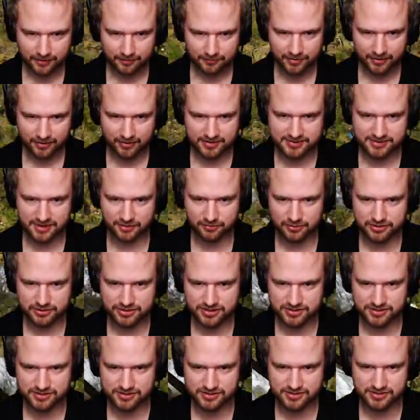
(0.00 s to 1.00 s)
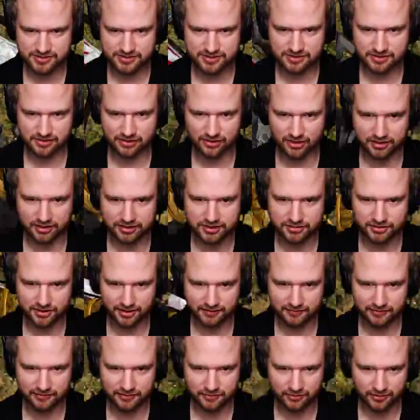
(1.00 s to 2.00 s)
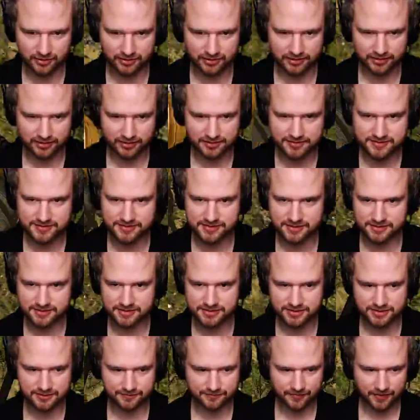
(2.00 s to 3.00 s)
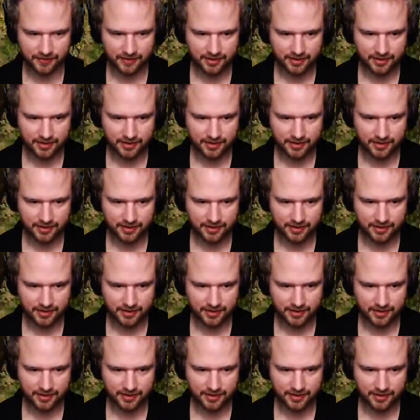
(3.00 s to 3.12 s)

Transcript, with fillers: Because they will just slaughter everyone in a siege.